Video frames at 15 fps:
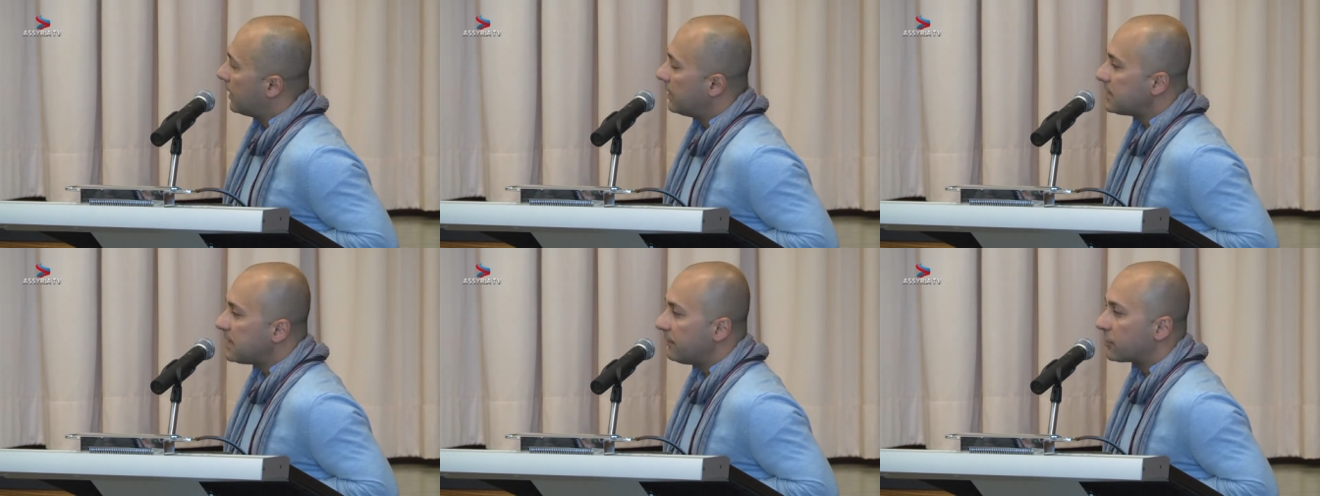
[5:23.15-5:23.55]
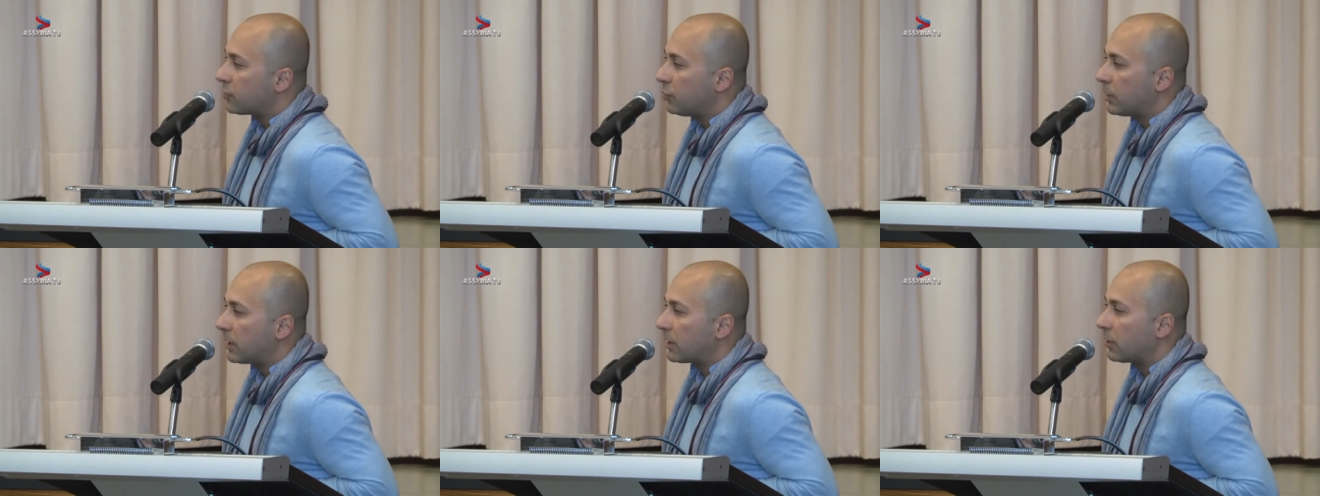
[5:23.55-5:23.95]
Let's have a
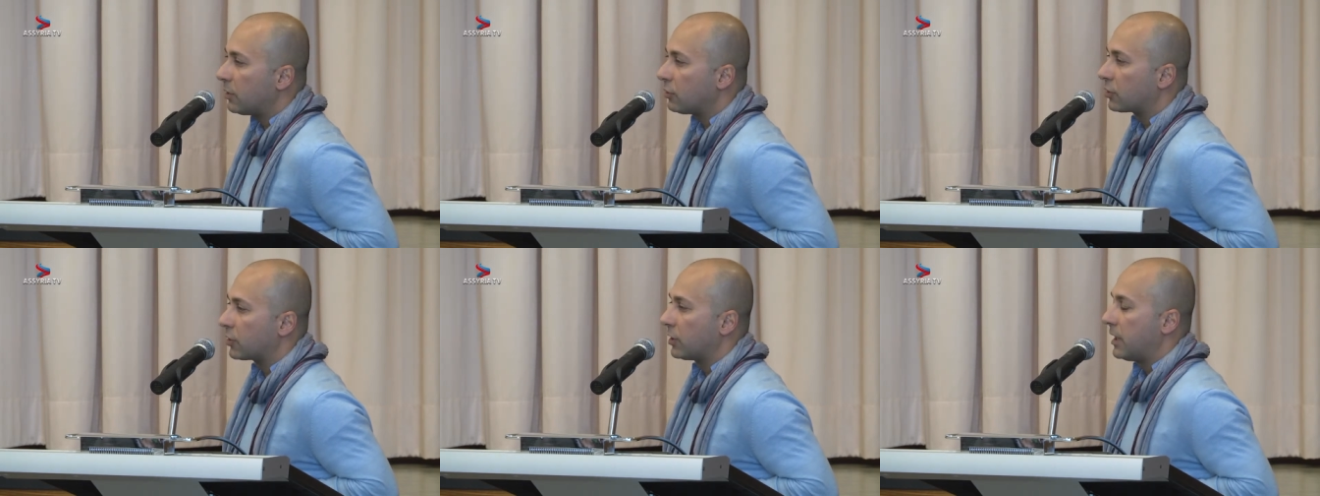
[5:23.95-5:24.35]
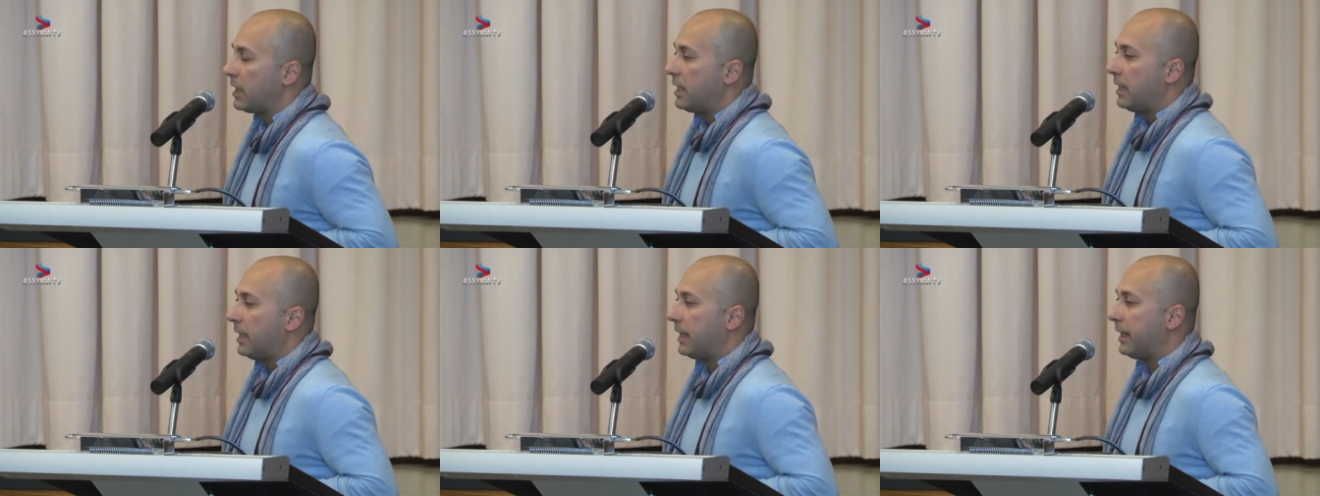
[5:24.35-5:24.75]
quick look.
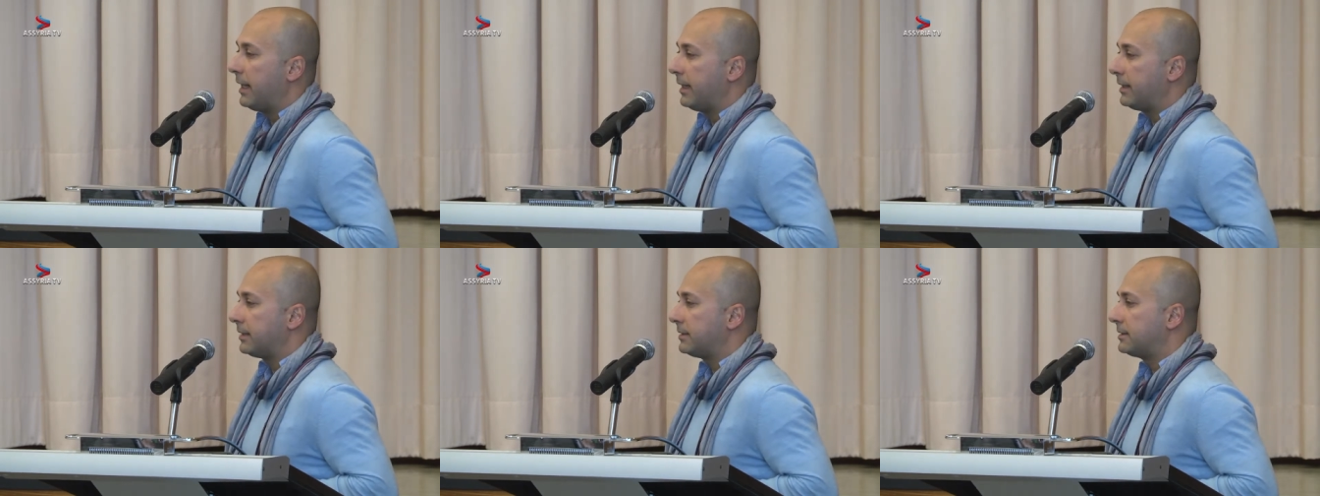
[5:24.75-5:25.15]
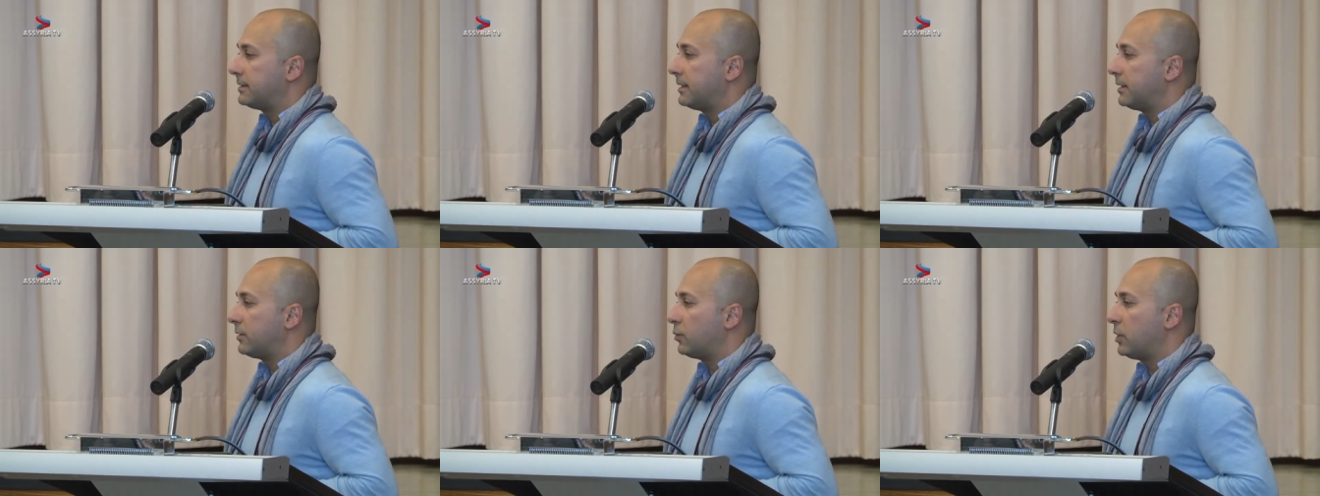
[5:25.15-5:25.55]
And
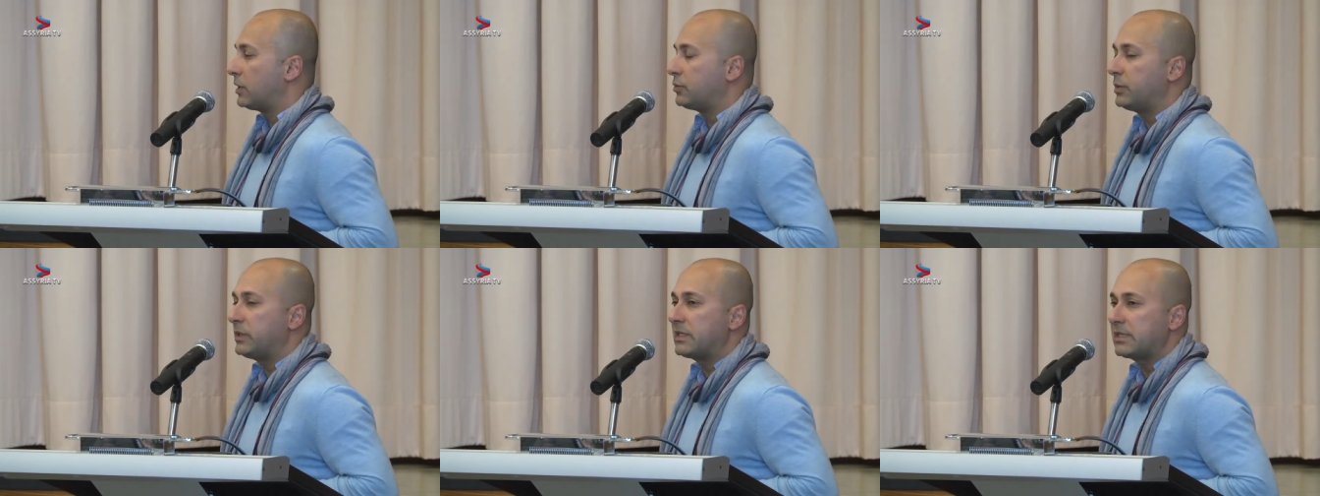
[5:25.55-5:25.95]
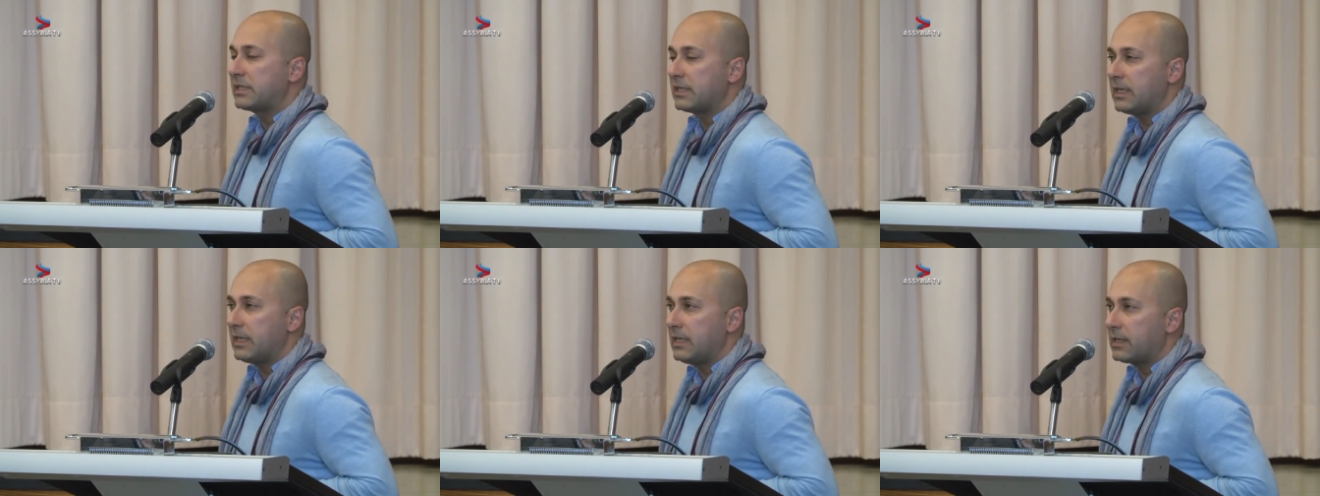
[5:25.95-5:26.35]
what we
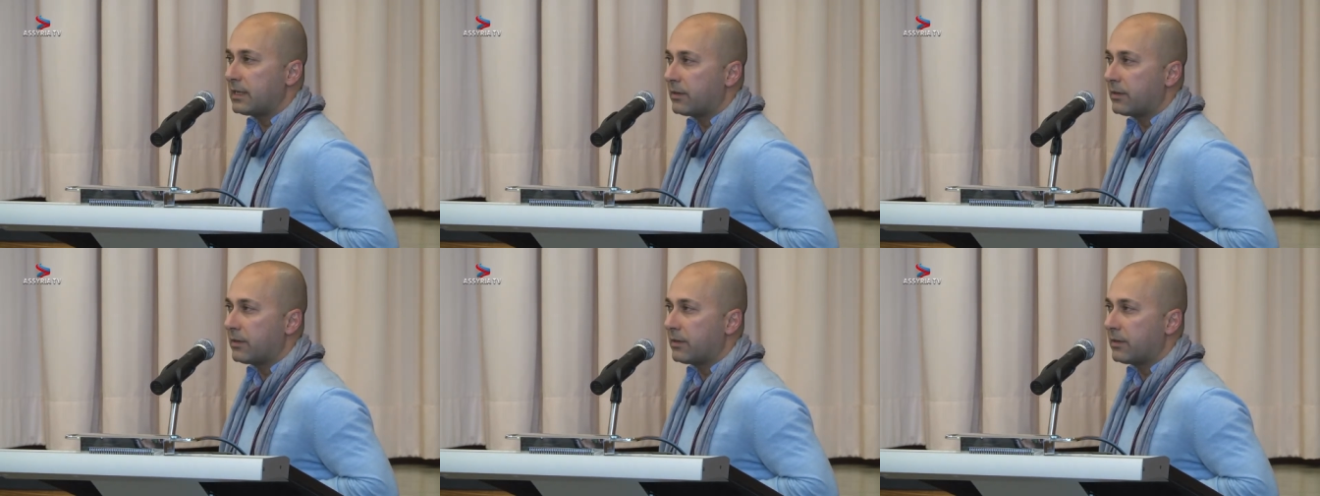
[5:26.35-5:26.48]
see,